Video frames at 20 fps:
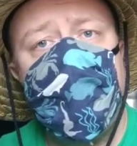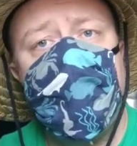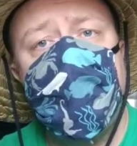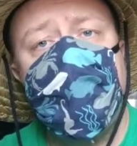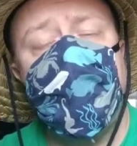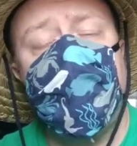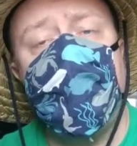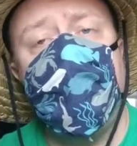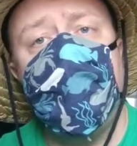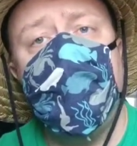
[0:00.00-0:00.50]

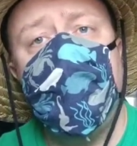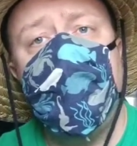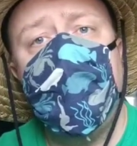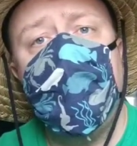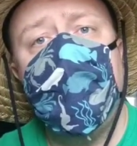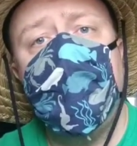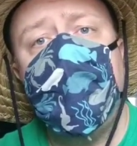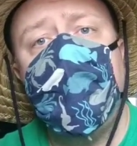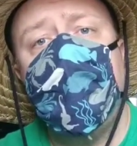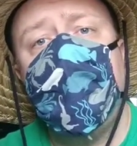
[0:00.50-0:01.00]
So,
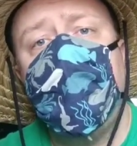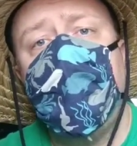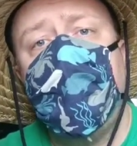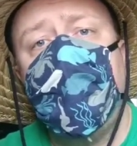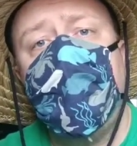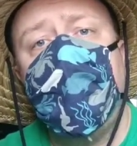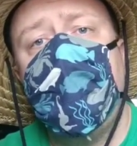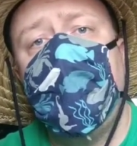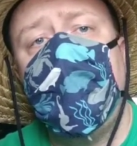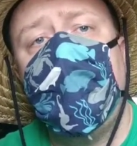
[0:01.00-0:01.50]

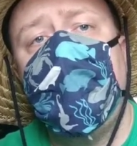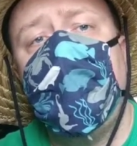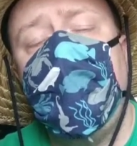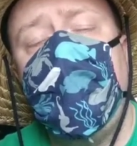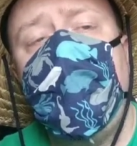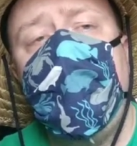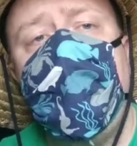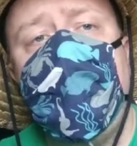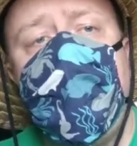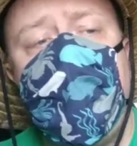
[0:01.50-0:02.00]

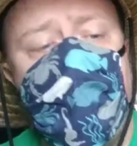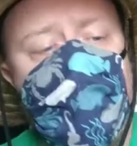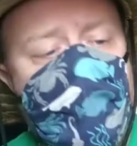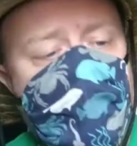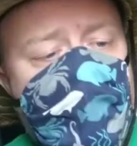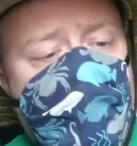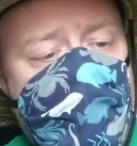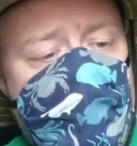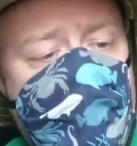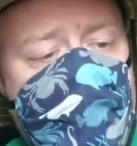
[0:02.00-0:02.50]
anyway,
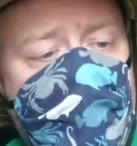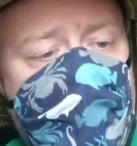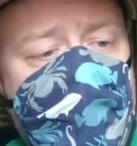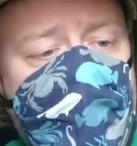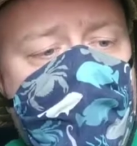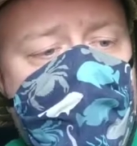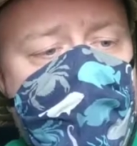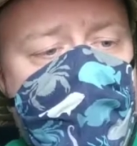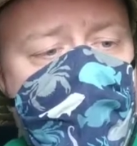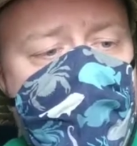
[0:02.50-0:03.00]

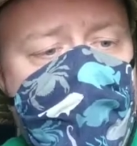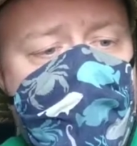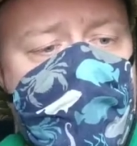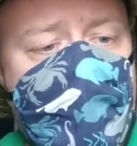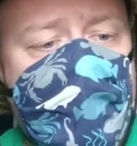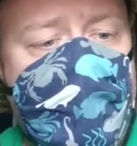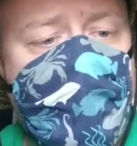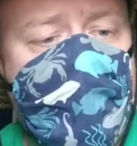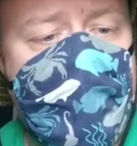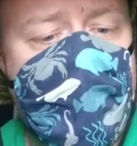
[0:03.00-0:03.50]

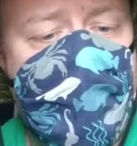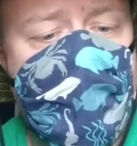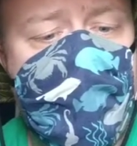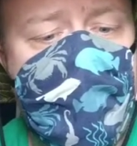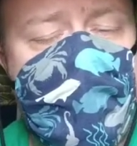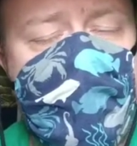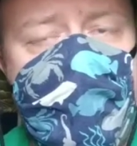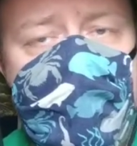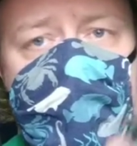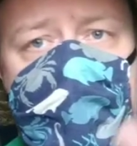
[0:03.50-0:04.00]
drop any
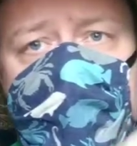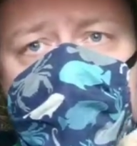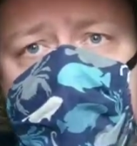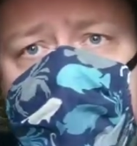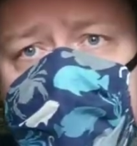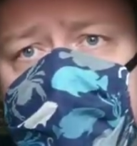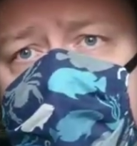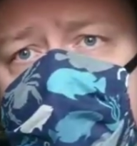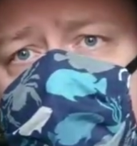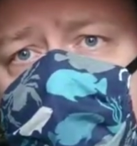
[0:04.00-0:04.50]
questions you
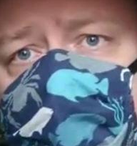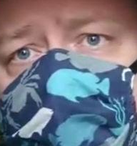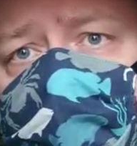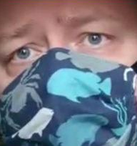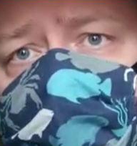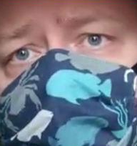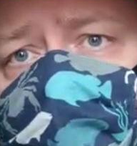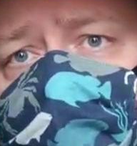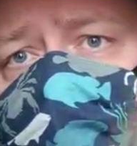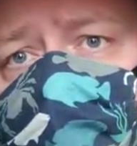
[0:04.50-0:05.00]
have
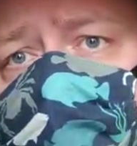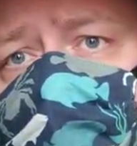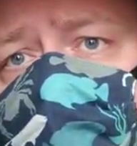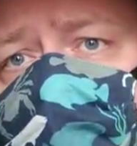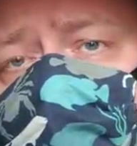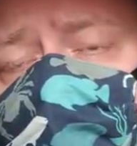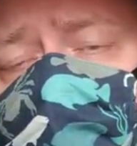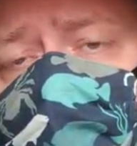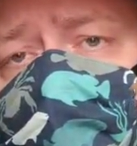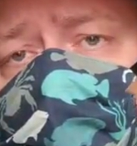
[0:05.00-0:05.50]
in the
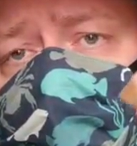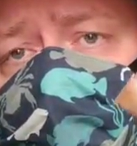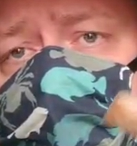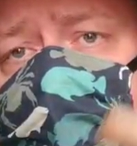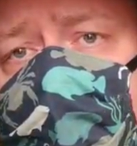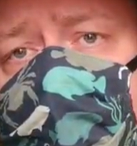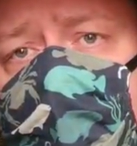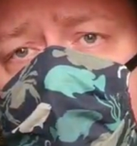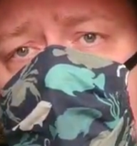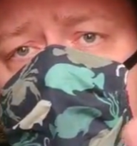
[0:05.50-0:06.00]
comments,
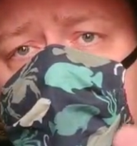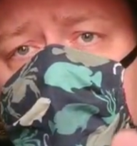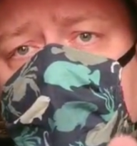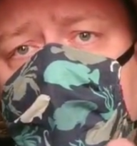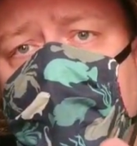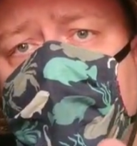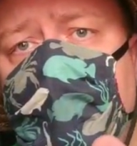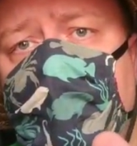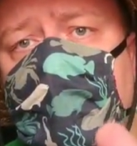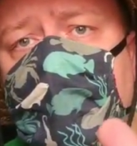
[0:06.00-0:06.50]

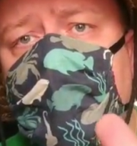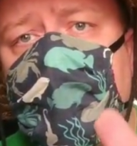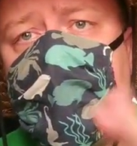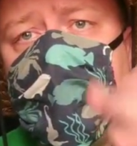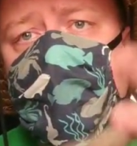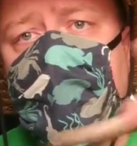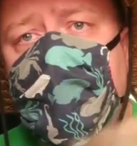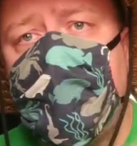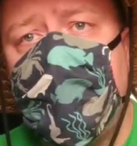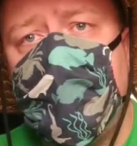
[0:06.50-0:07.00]
or if I'm
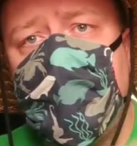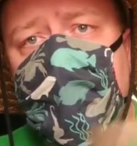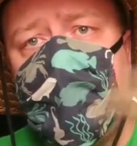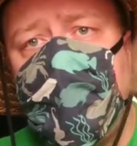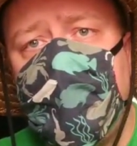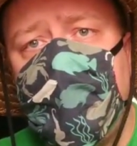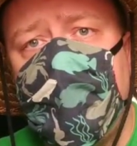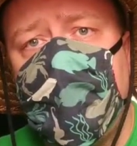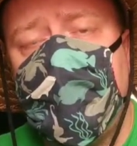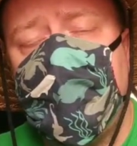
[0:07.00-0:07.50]
sharing this
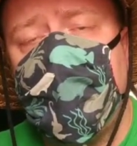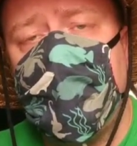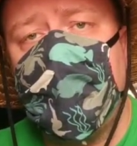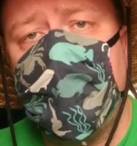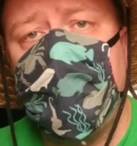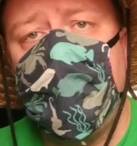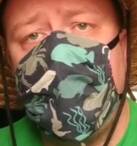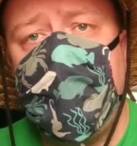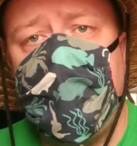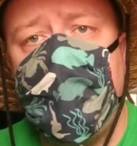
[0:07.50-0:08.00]
with you on
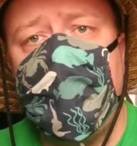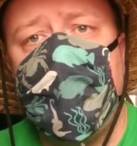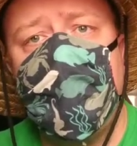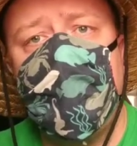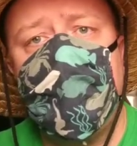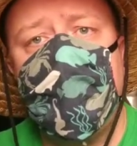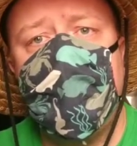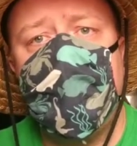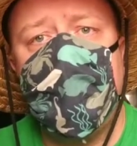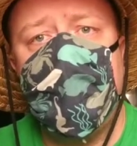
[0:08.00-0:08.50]
social
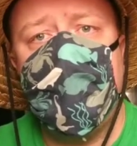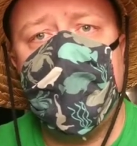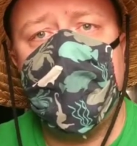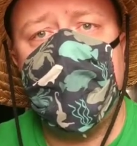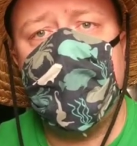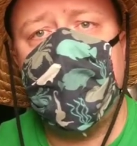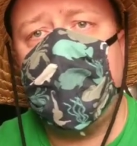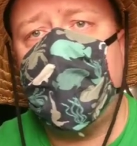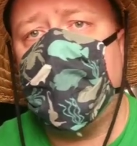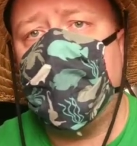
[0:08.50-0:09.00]
medias,
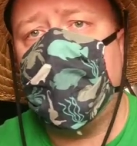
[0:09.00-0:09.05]
please,